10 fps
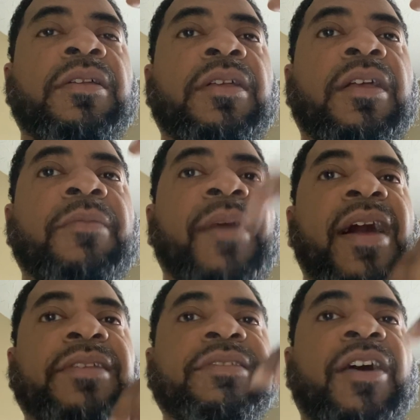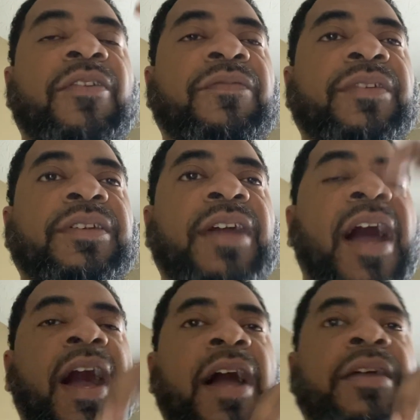and myself, and
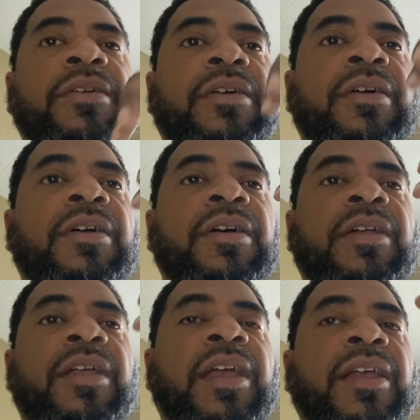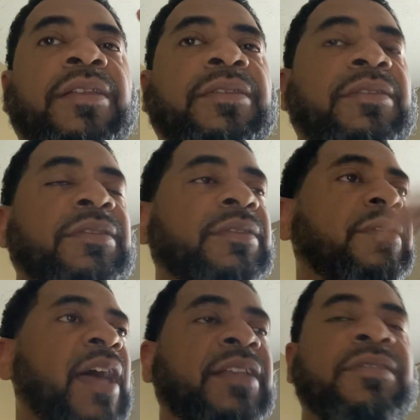I, and
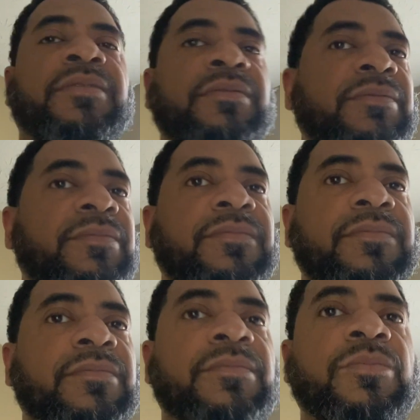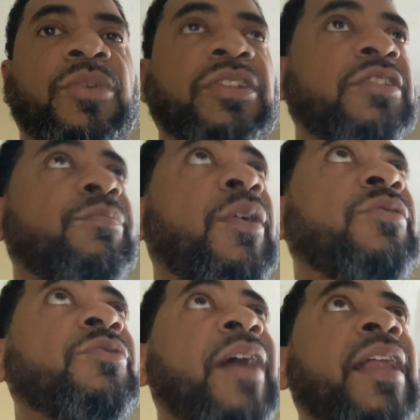that's with the
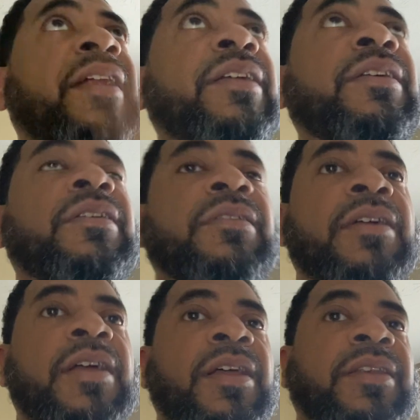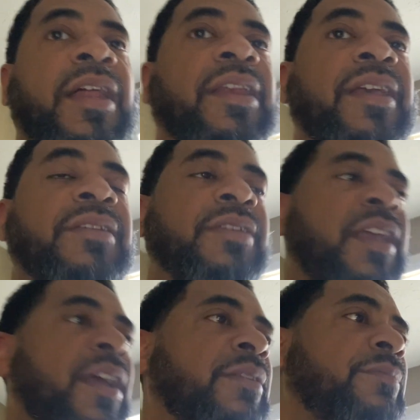spirituality that leaks
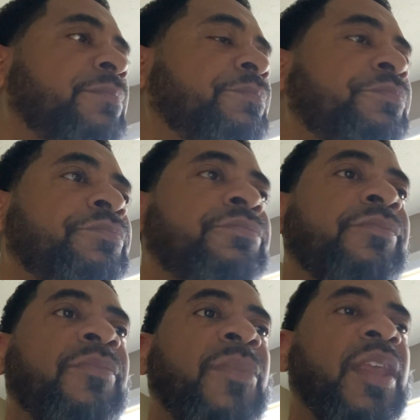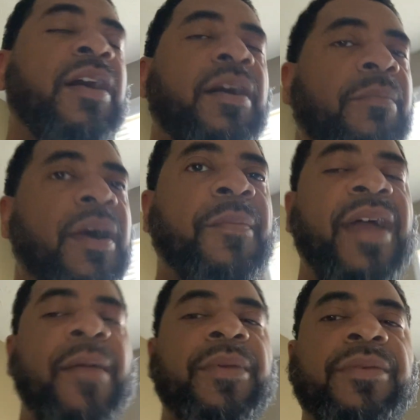in, I'm
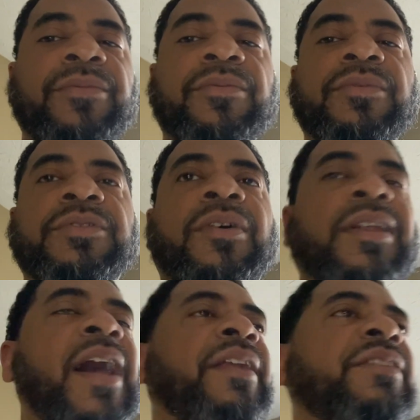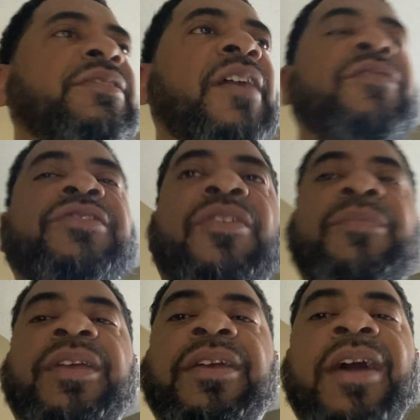happy. So a lot of this stuff is on
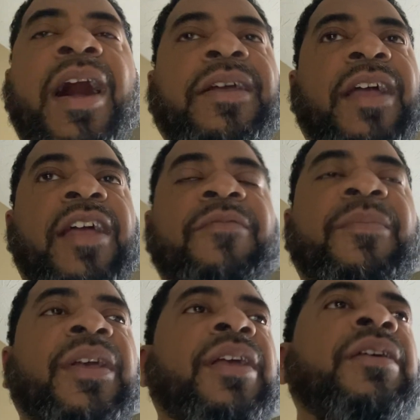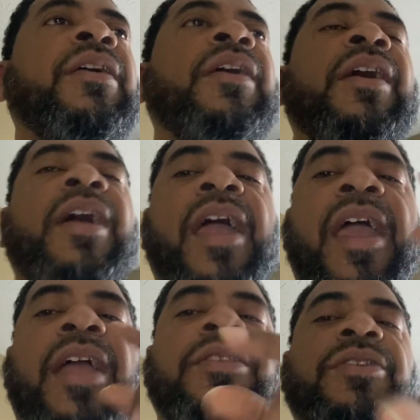me. God gave me
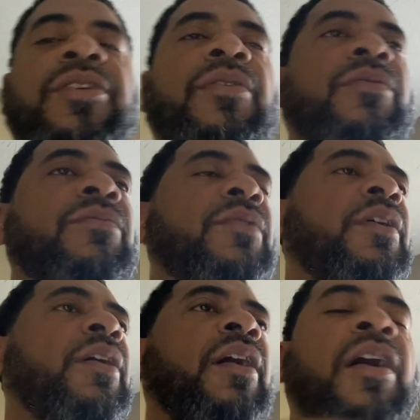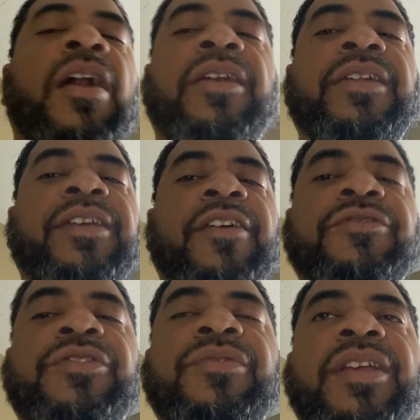and you all of the gifts
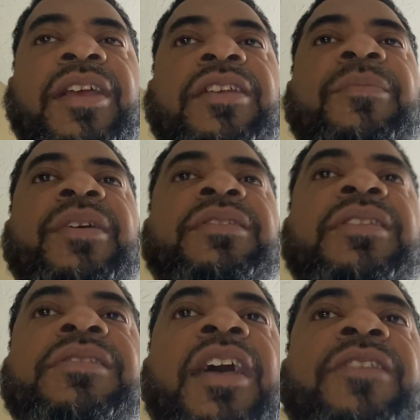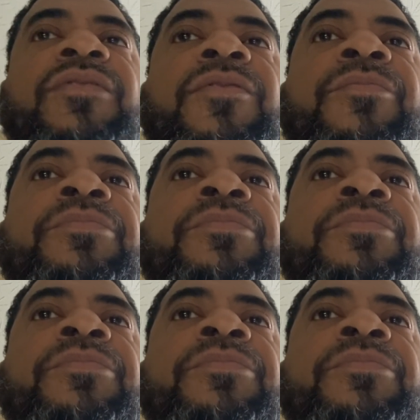you need to be successful.